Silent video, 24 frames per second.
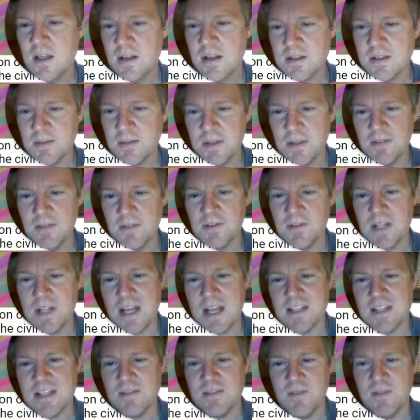Some of the
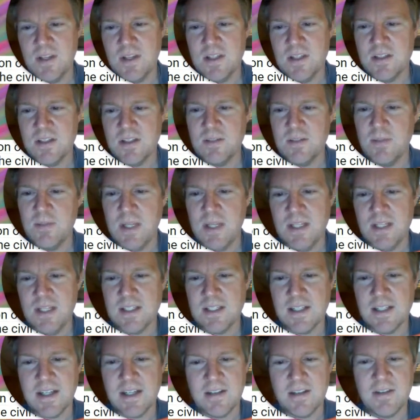philosophies,
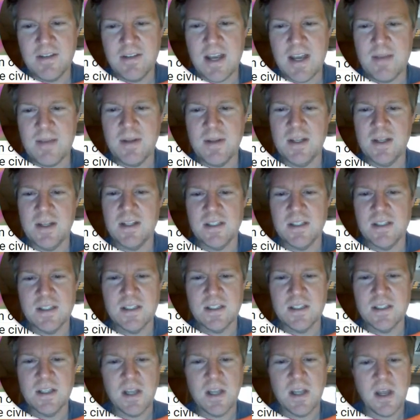peace, love,
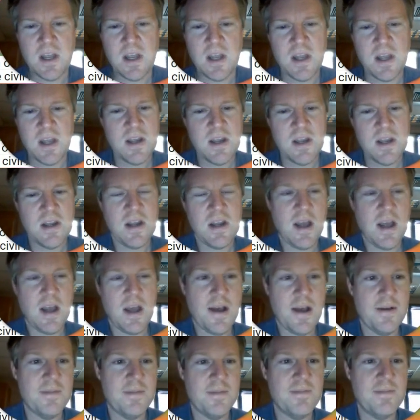happiness,
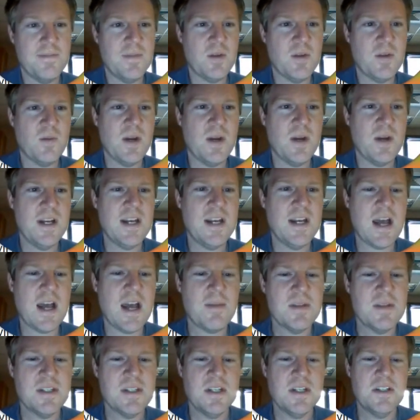went in
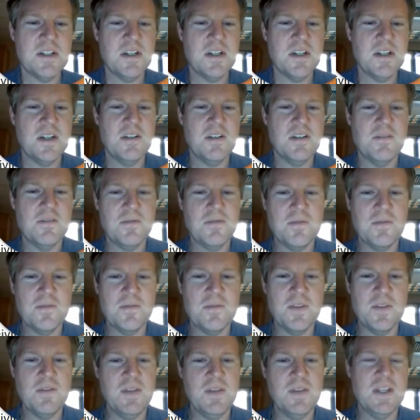opposition of
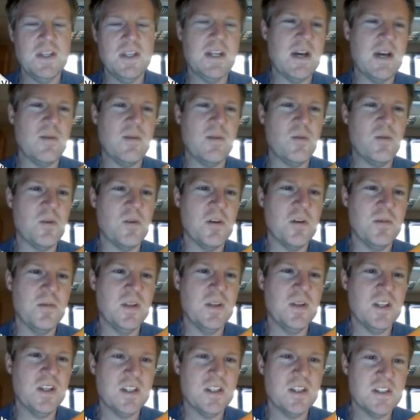the Vietnam War,
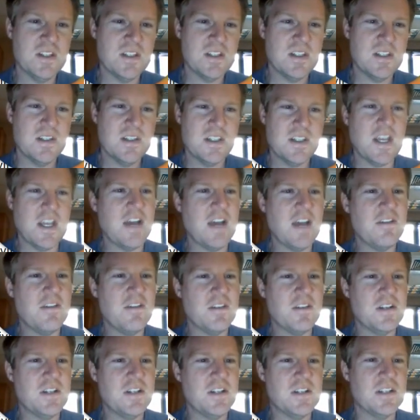because to have
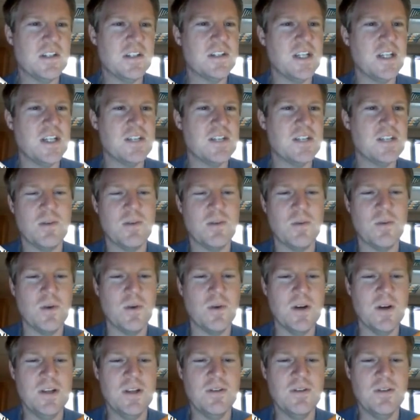a successful
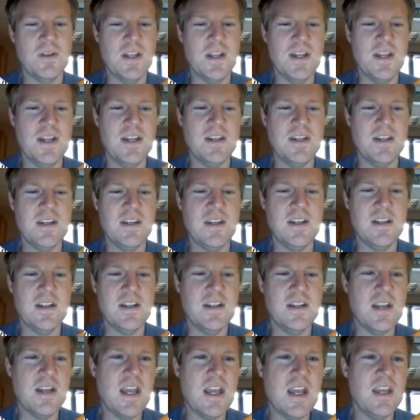war, you really need
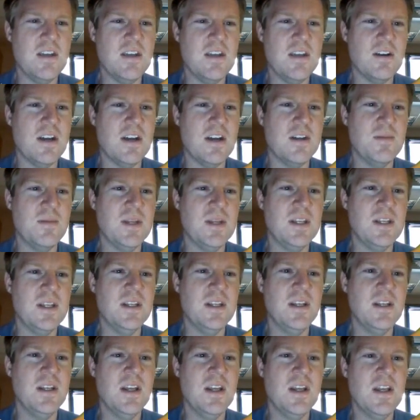to hate your
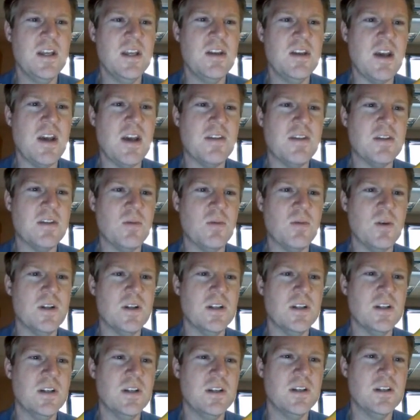enemy. You have to want
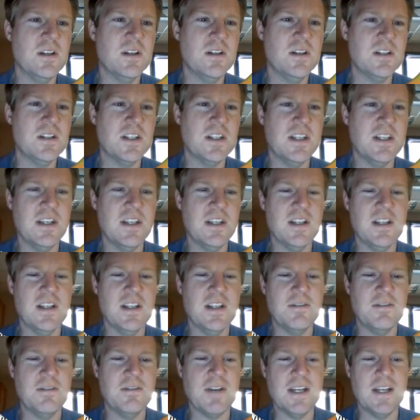to kill
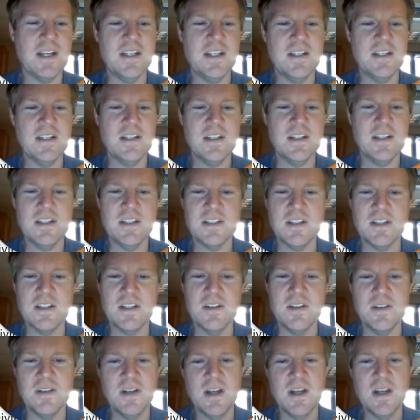and fight.
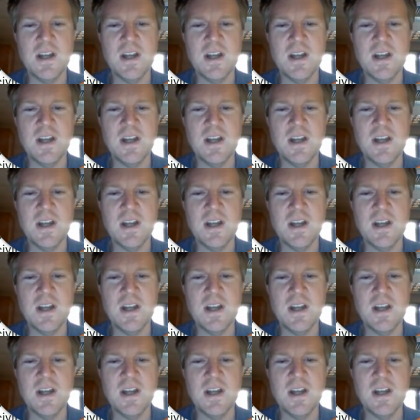So